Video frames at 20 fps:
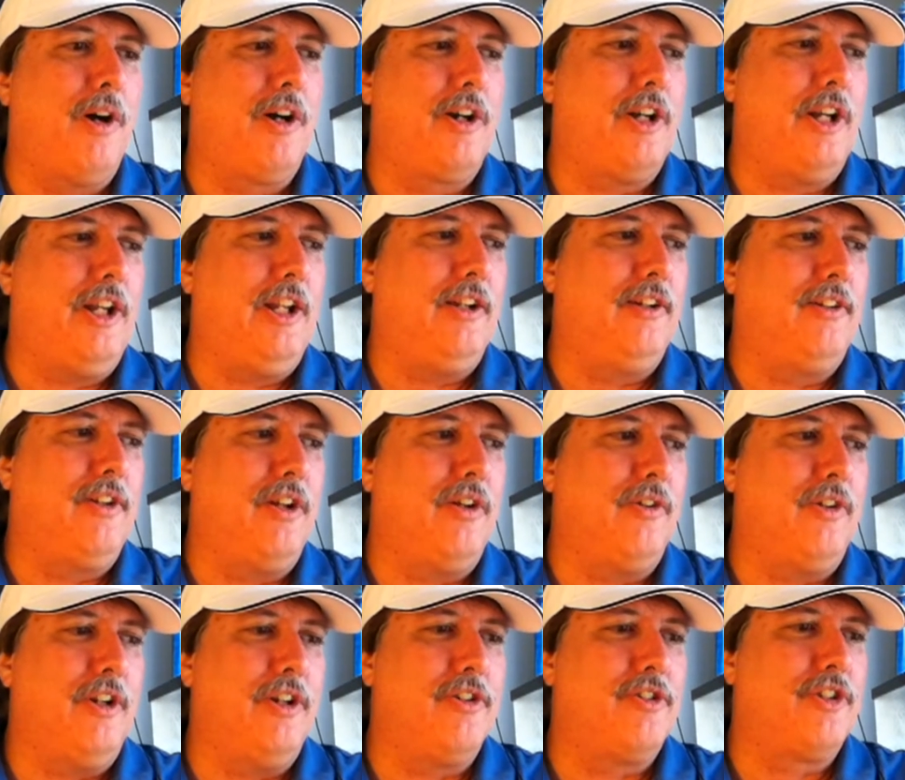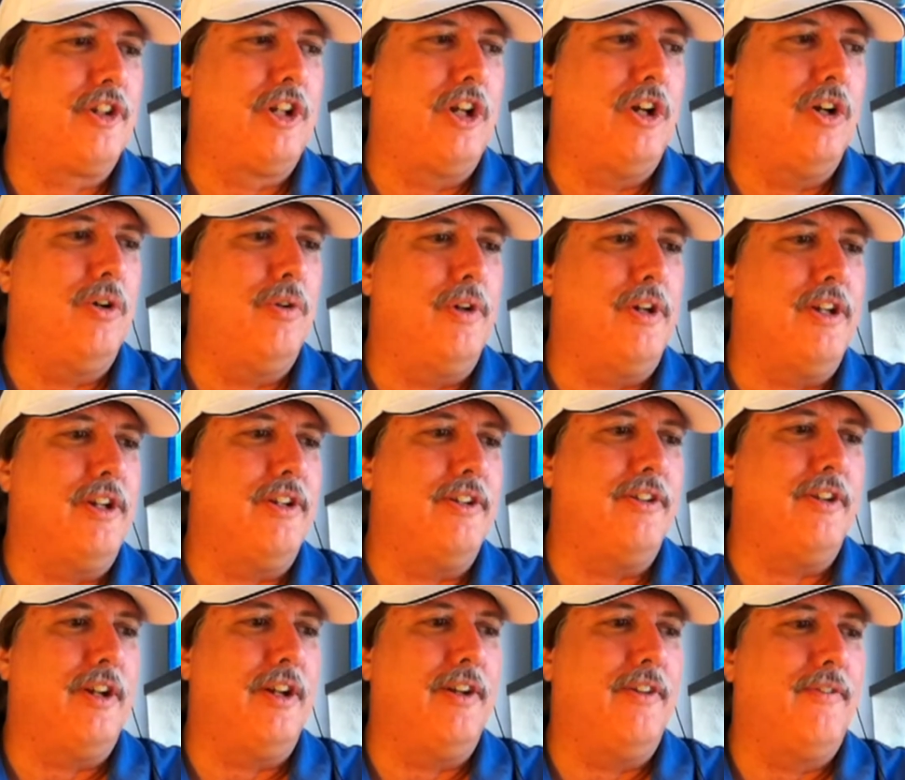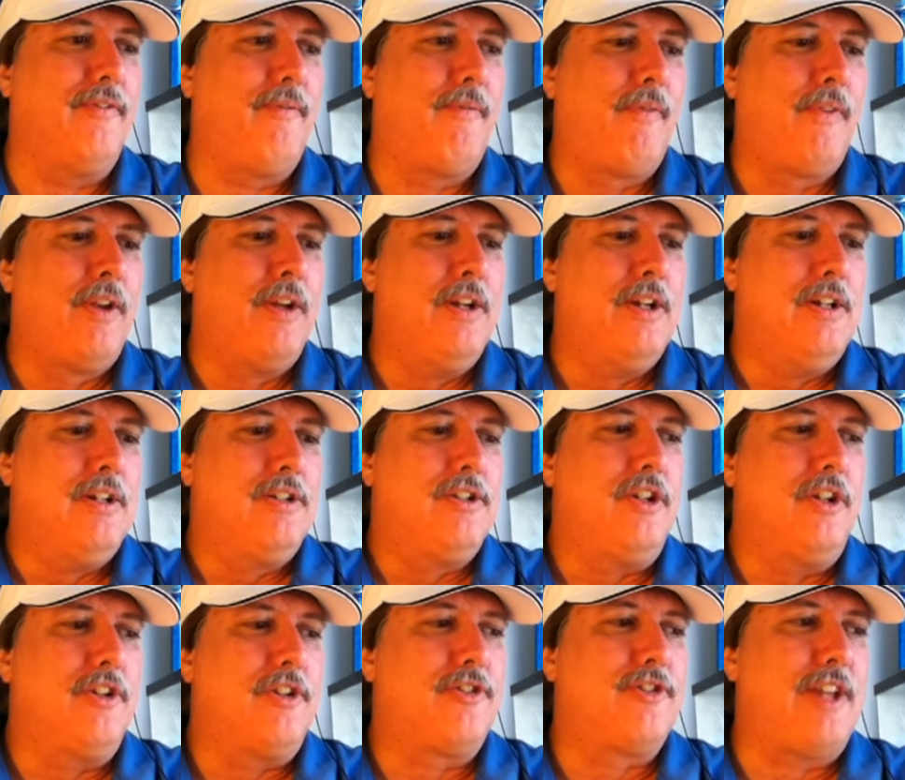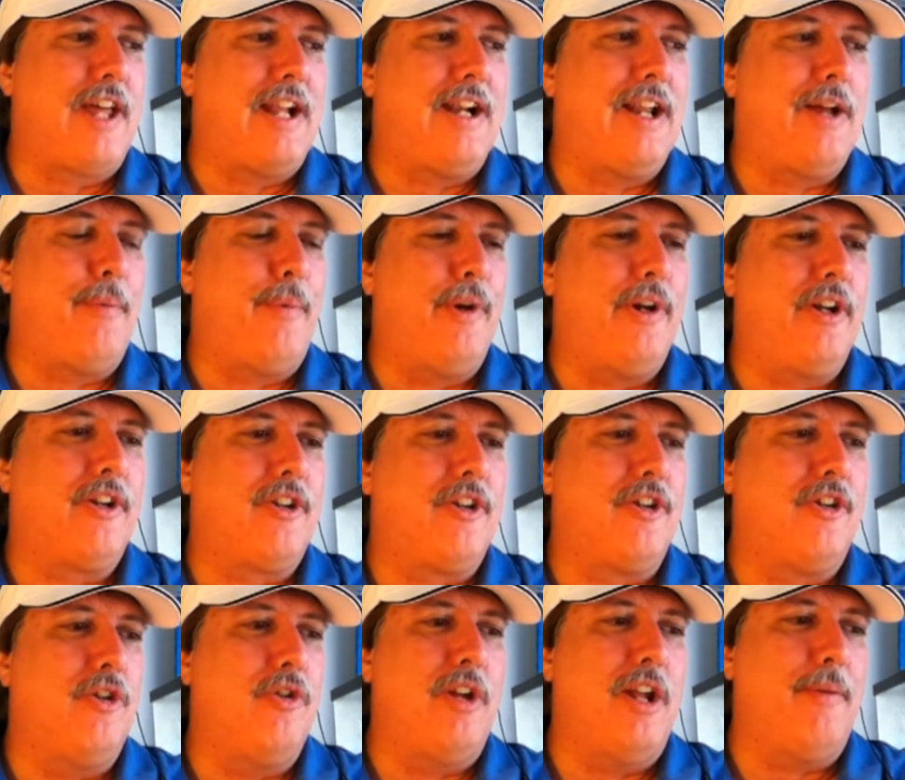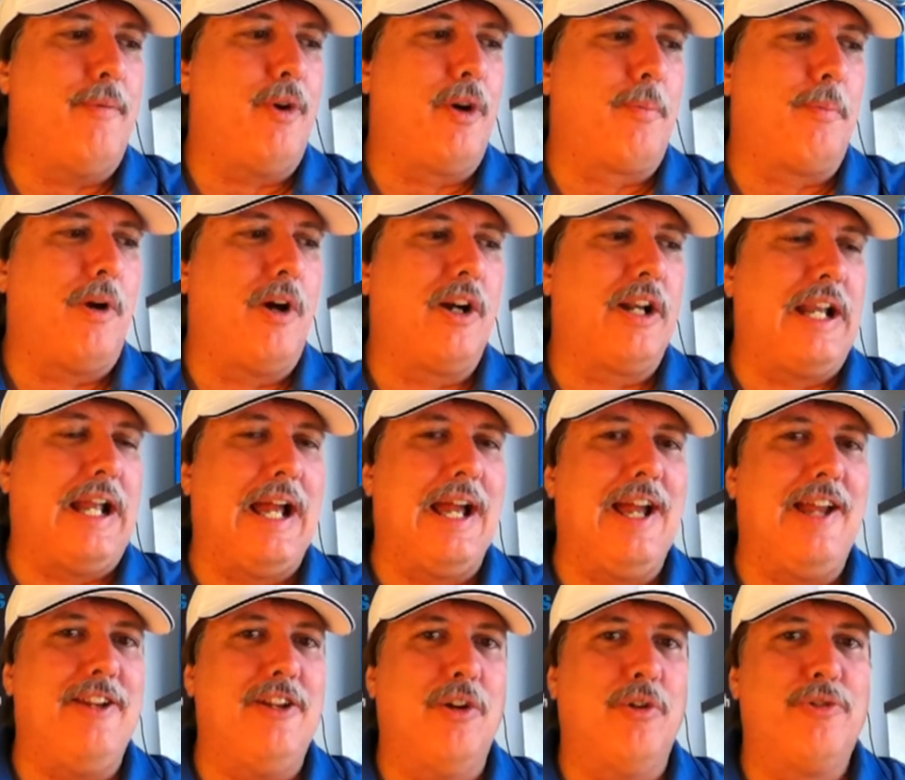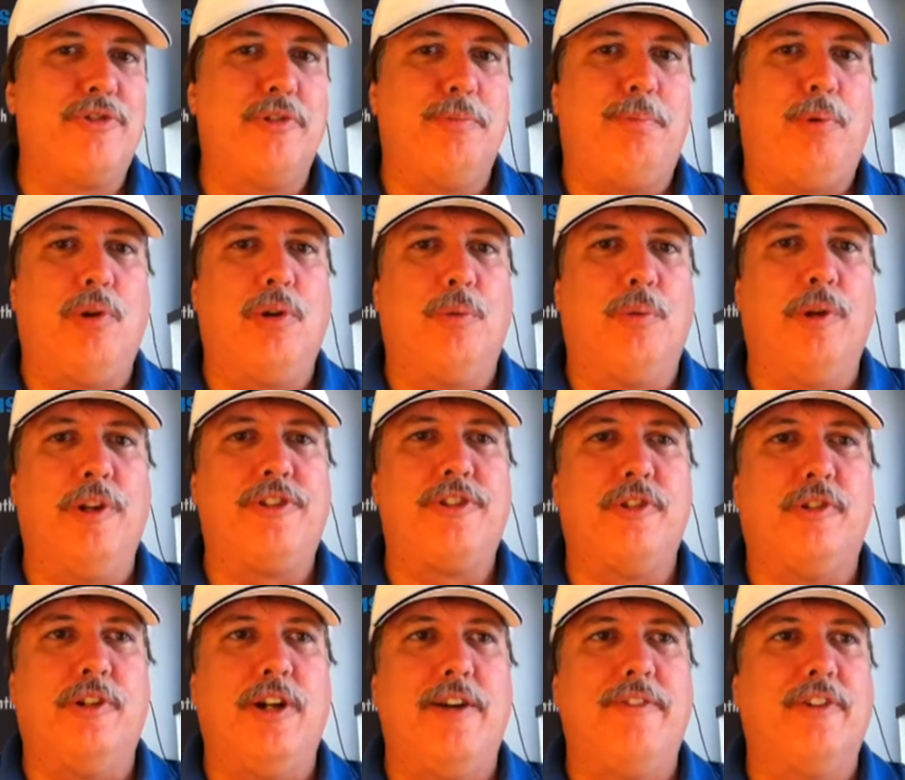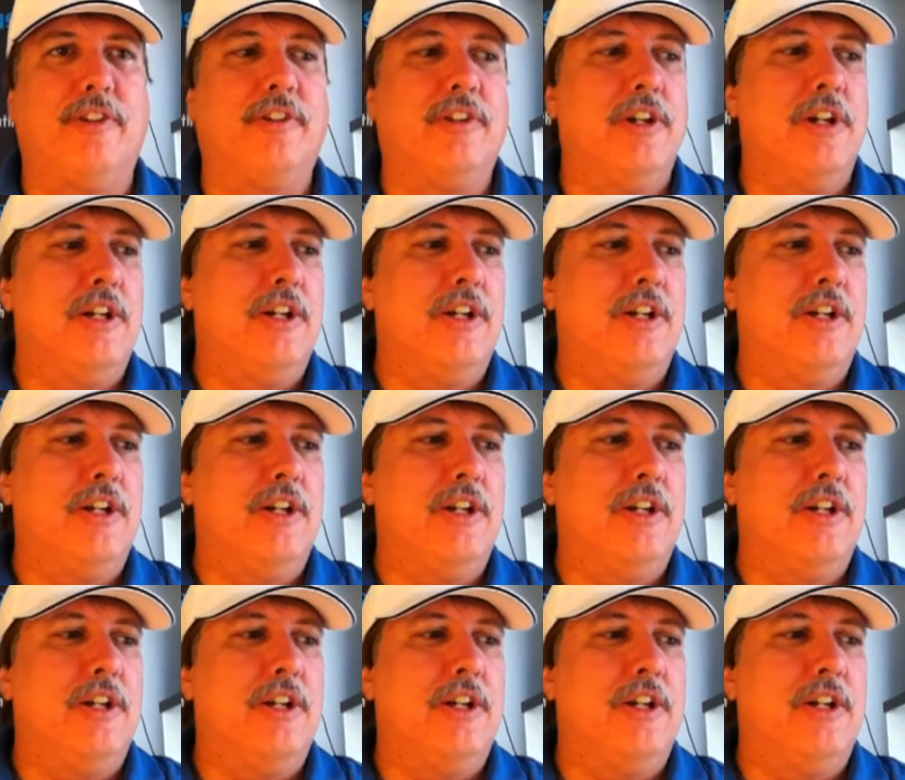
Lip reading: marketing, years ago, and decided I wanted to do network marketing, I had no support whatsoever.